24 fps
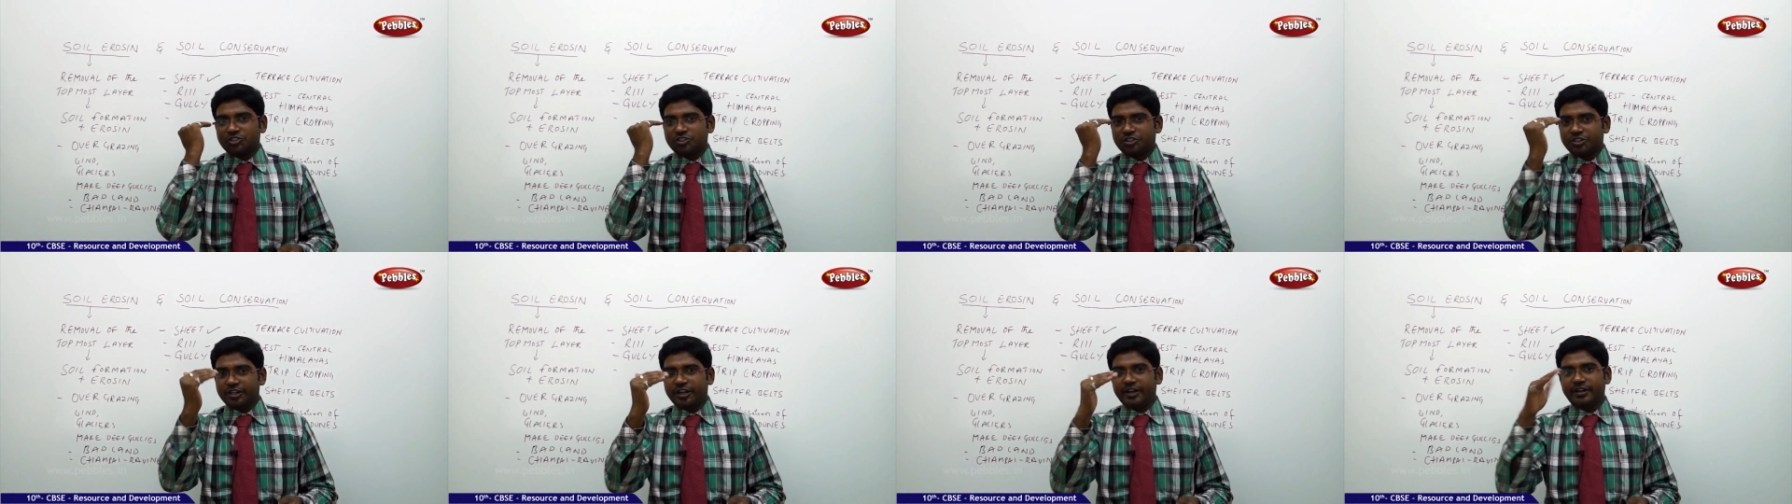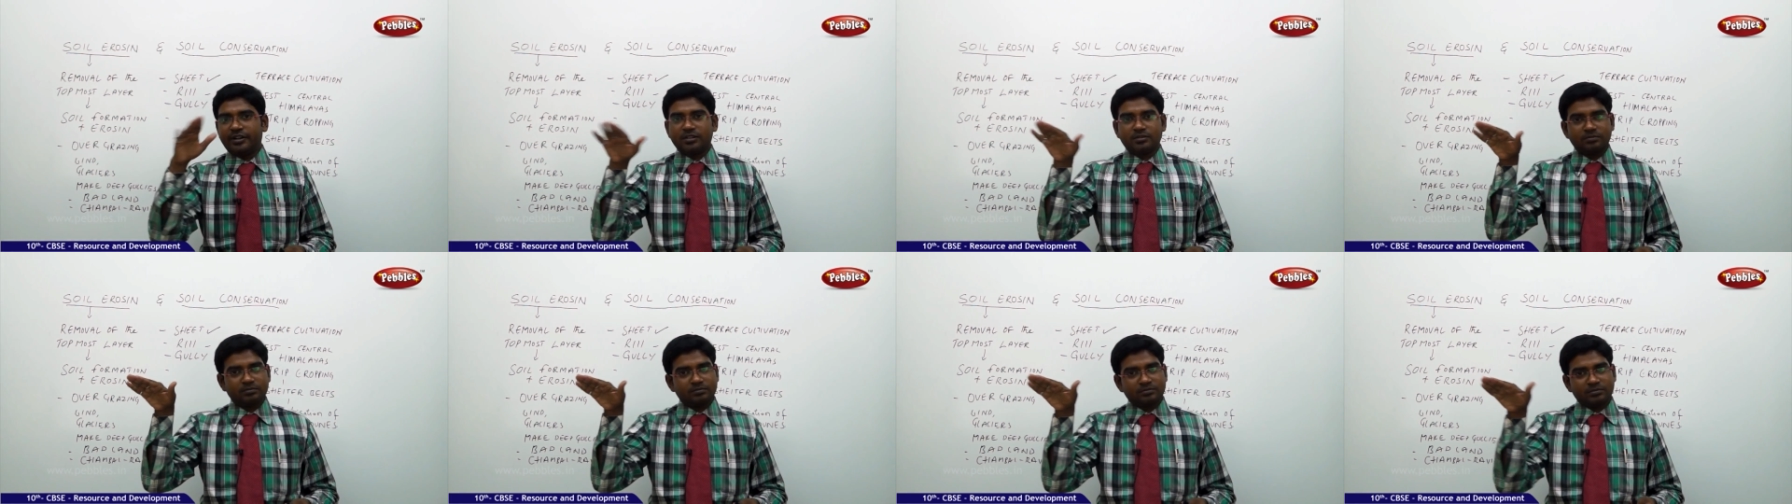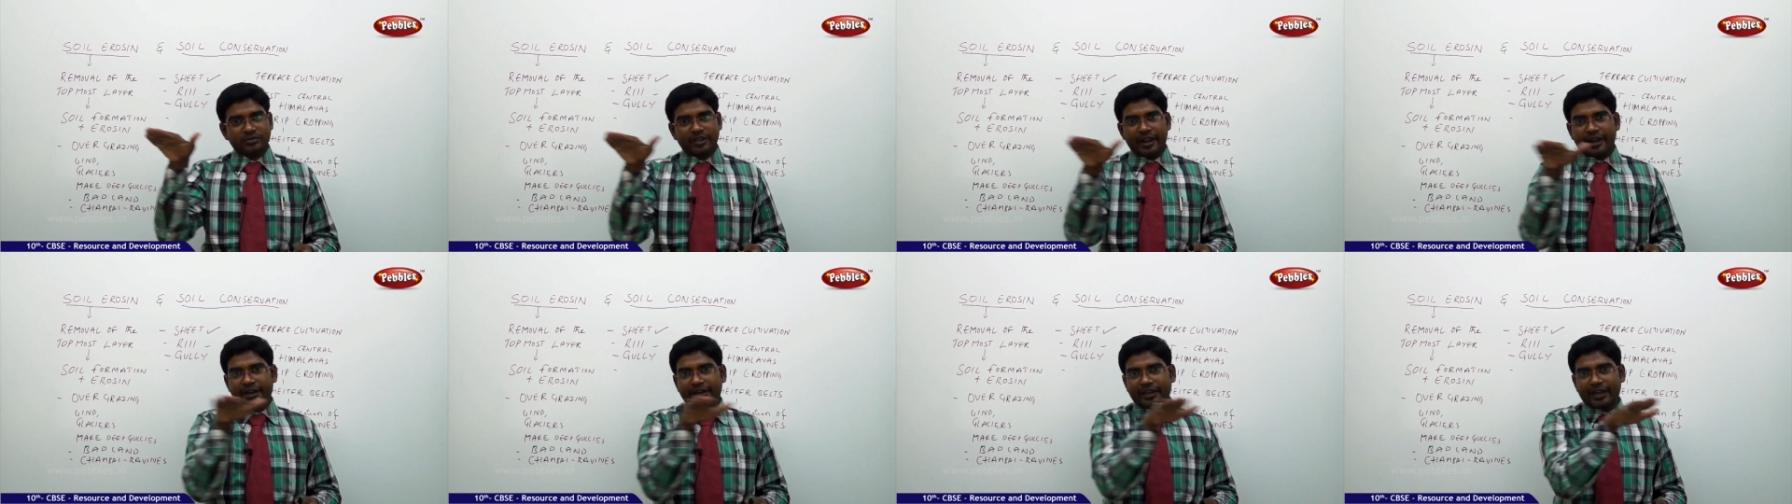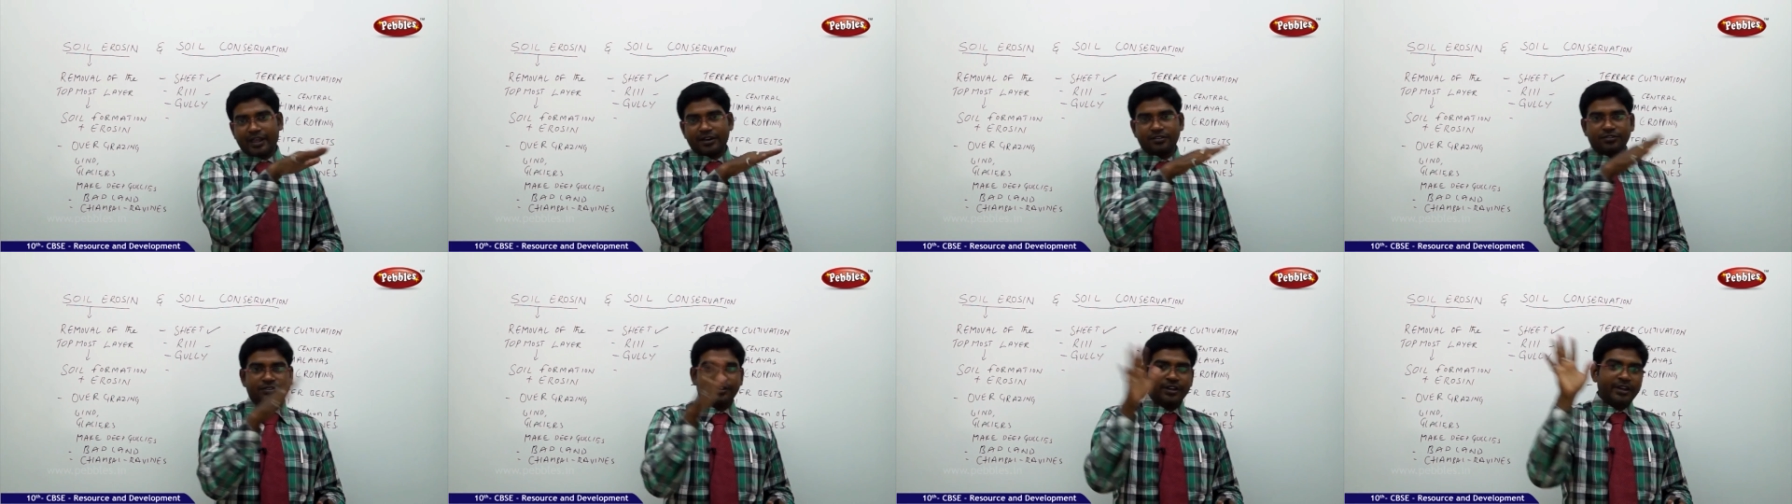sheet
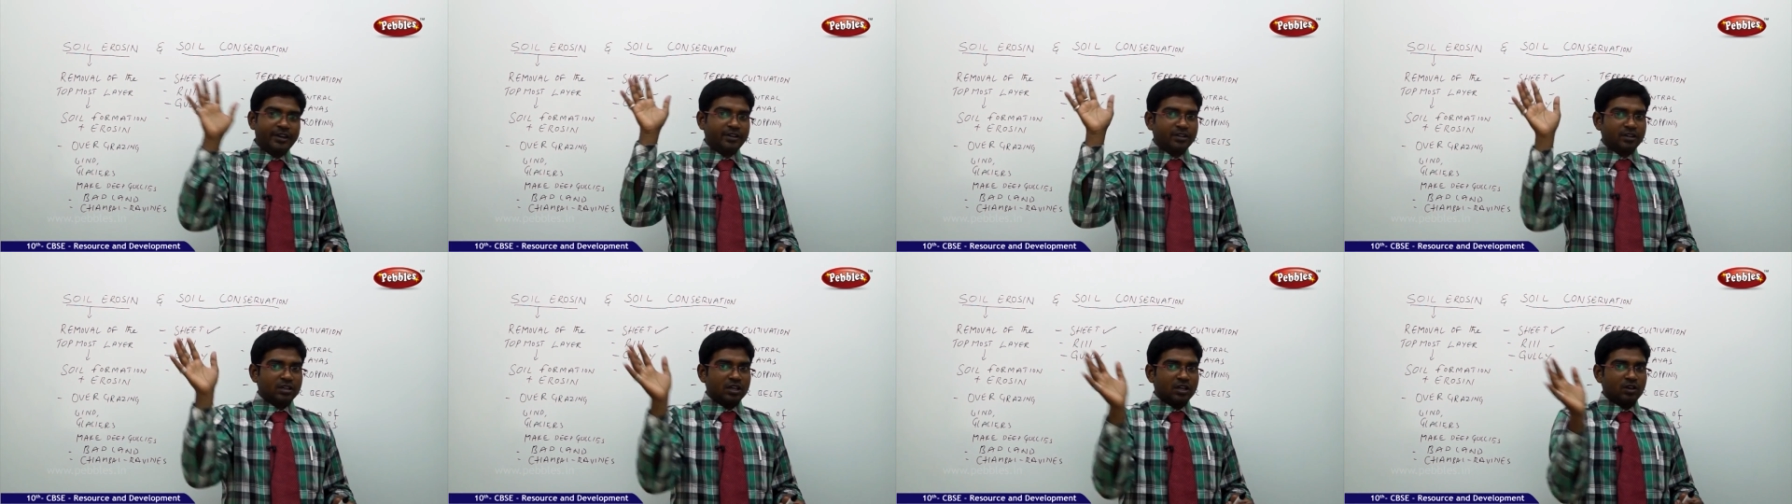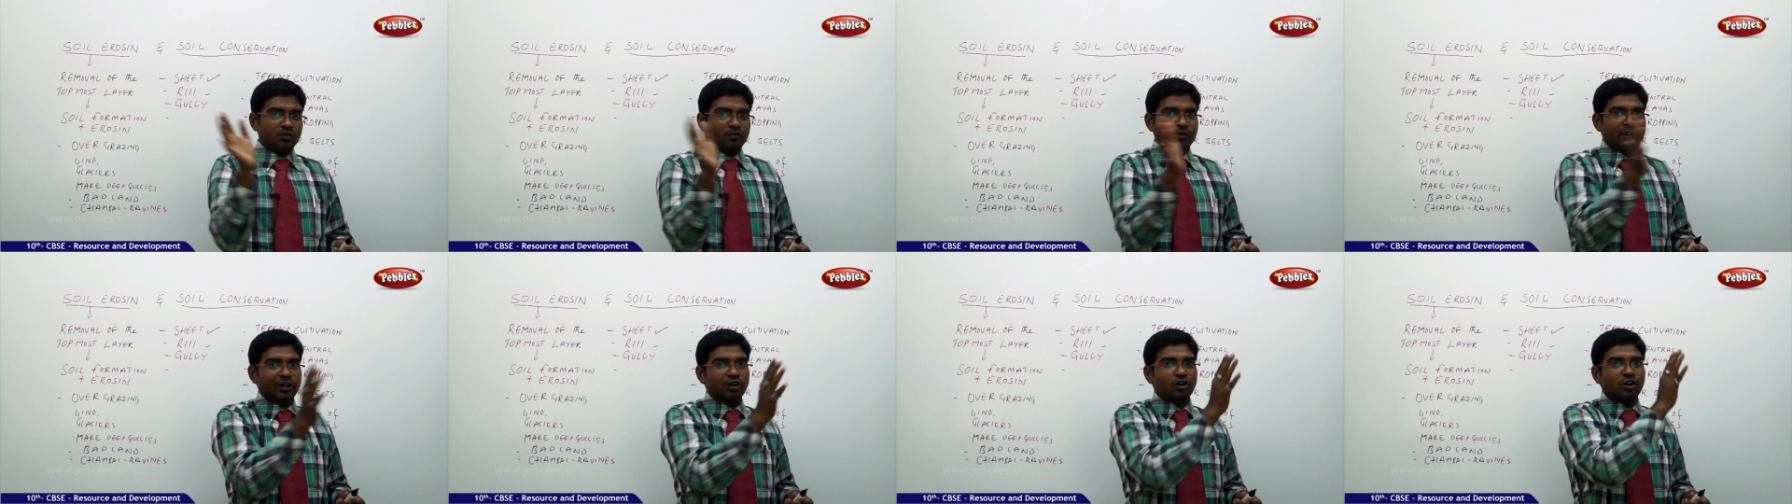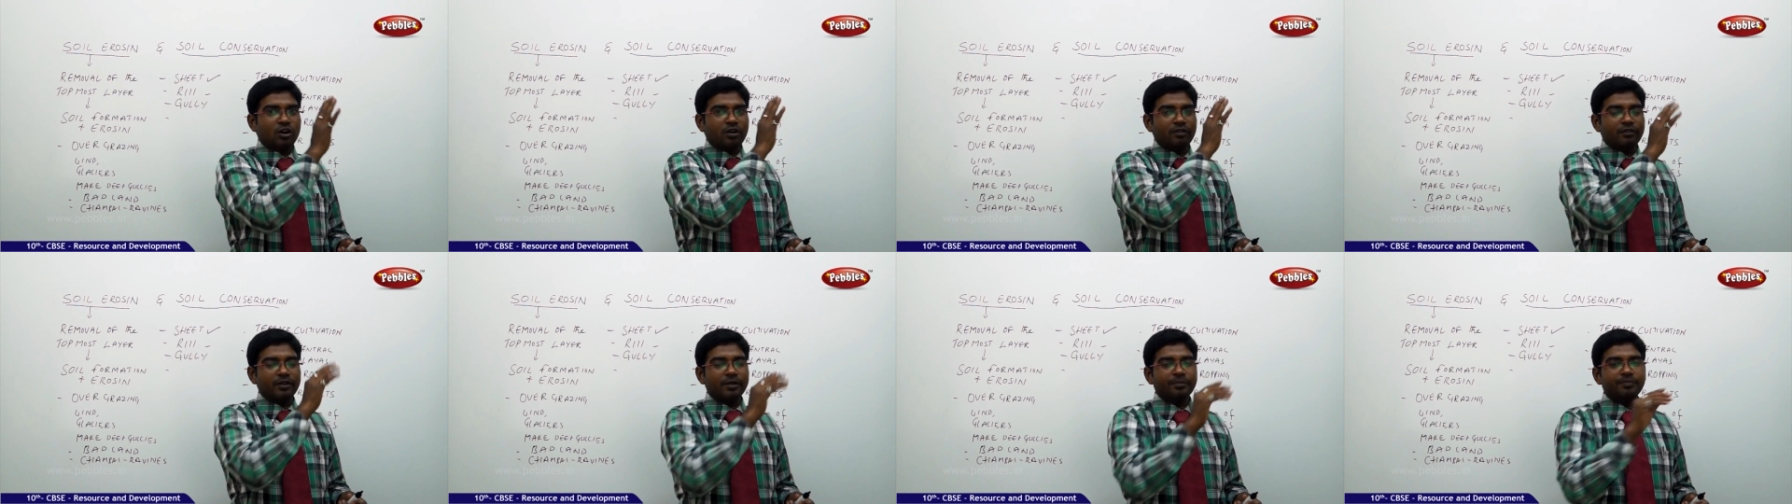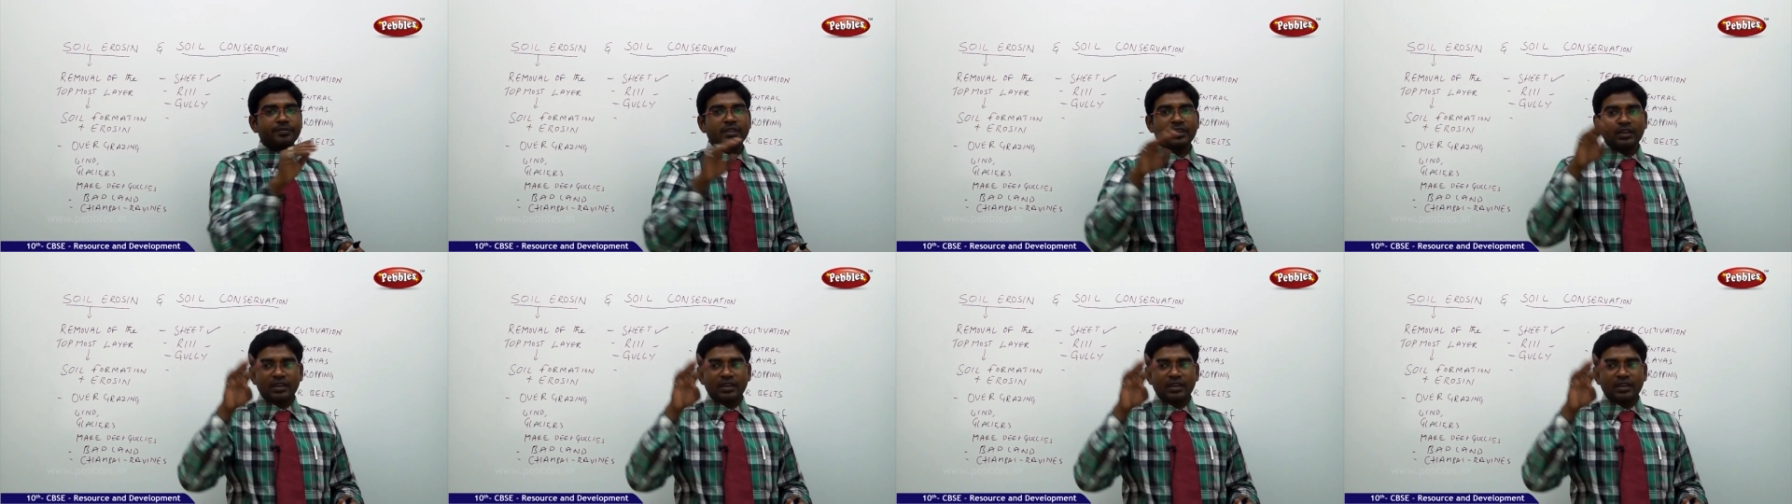entire sheet will go away